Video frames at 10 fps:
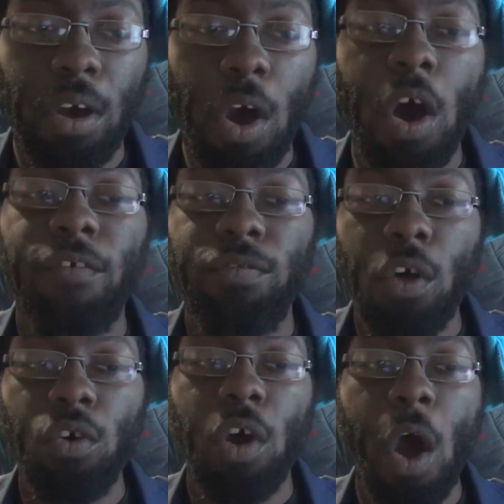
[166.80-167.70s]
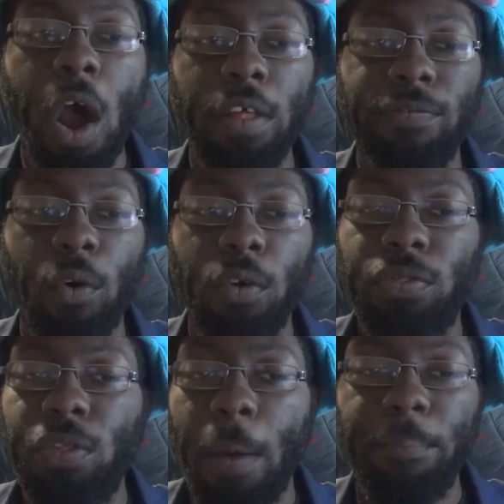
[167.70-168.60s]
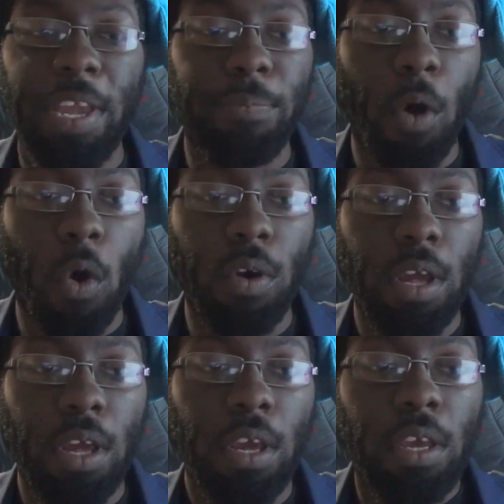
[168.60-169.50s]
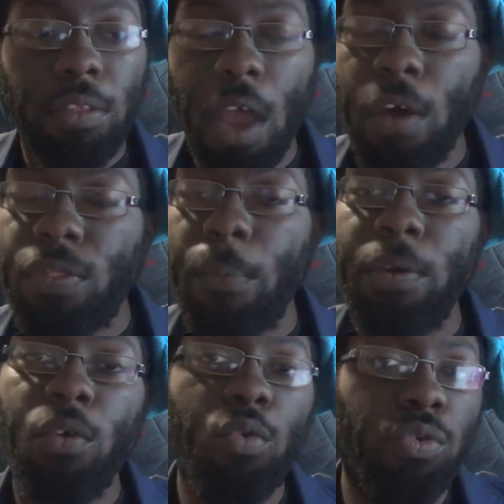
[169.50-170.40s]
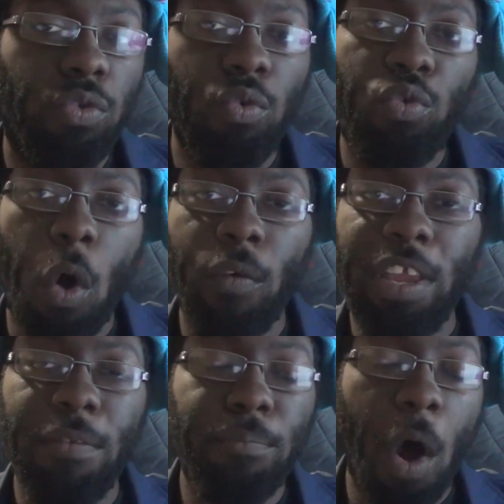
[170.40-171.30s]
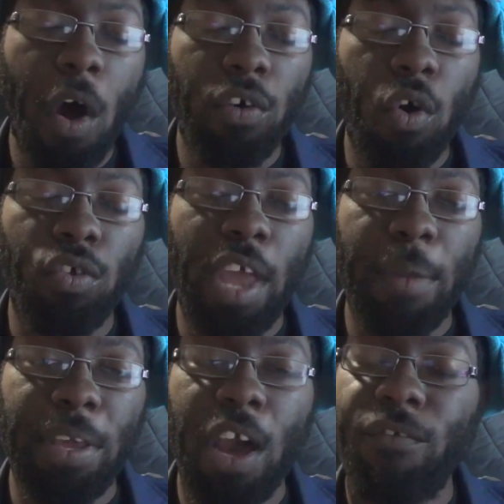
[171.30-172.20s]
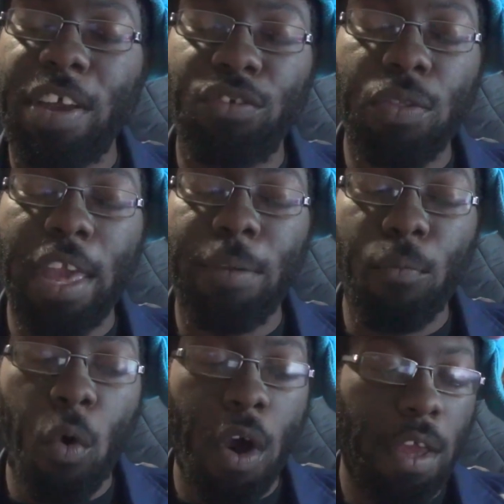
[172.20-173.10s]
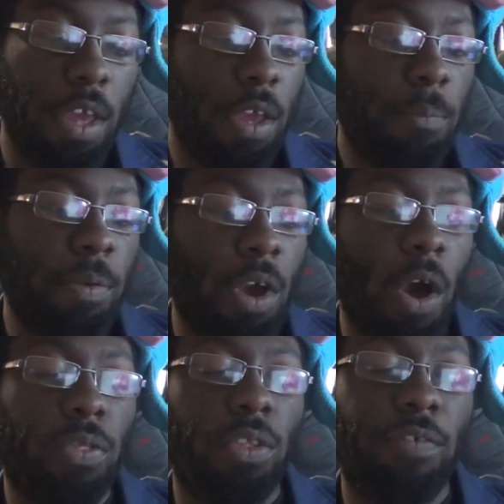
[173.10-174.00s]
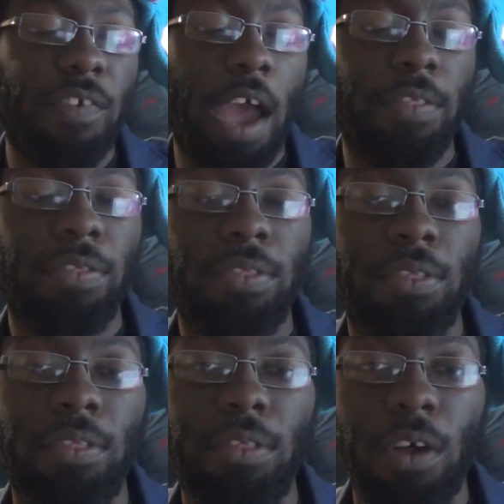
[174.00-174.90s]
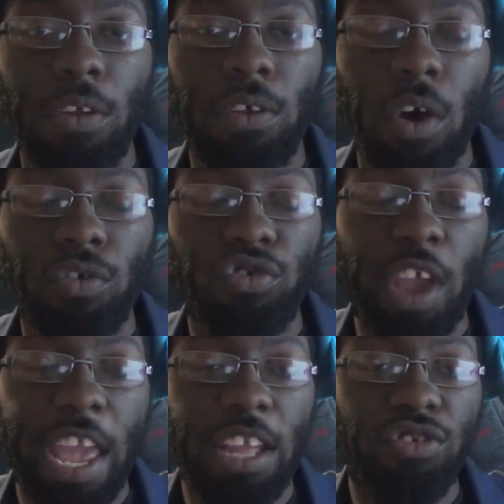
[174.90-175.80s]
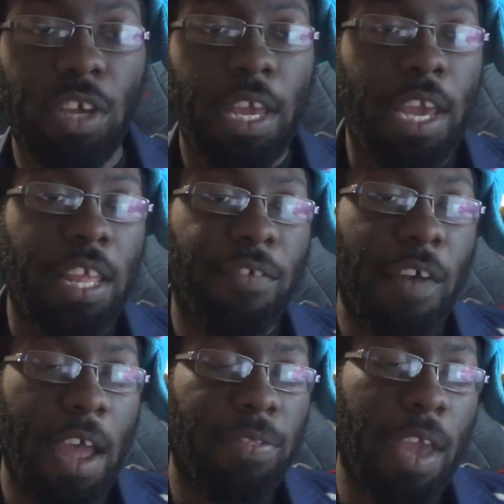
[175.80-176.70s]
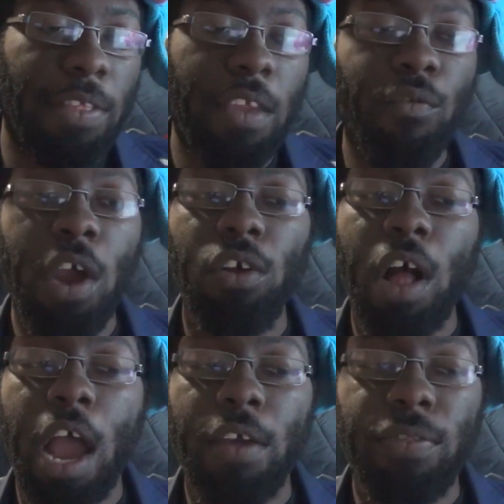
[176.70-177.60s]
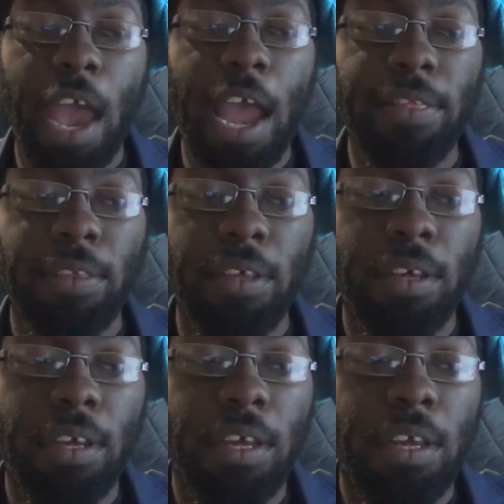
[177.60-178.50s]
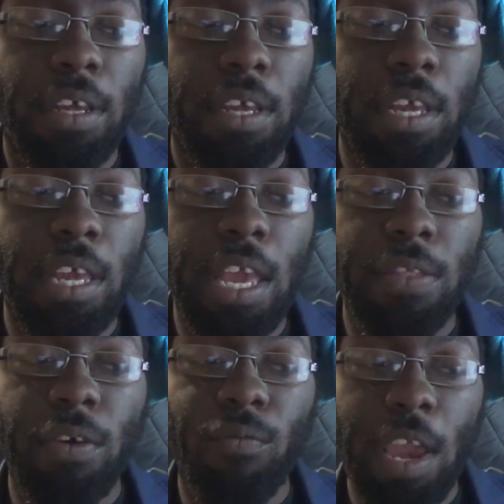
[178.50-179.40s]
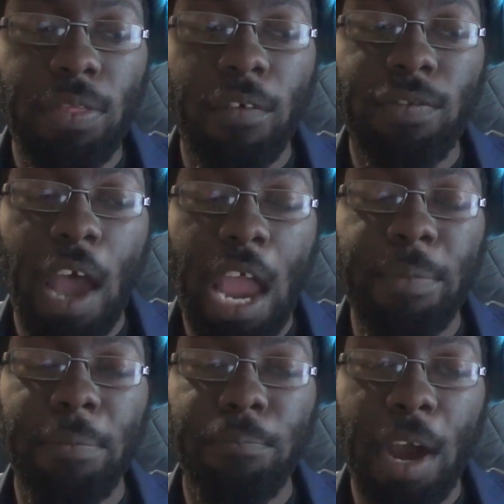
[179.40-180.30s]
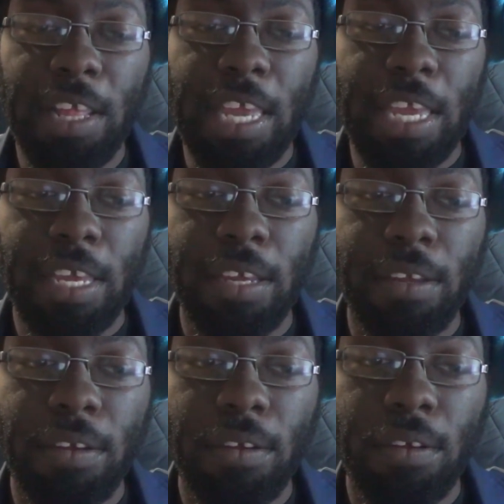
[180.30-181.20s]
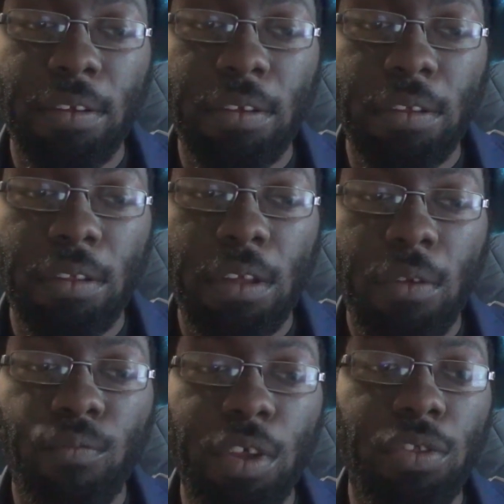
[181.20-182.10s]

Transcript: of no cons for some people. There are some people who don't even bother going to anime conventions anymore because of the fact of the culture change and the fact that they realize that it's a waste of time and money when you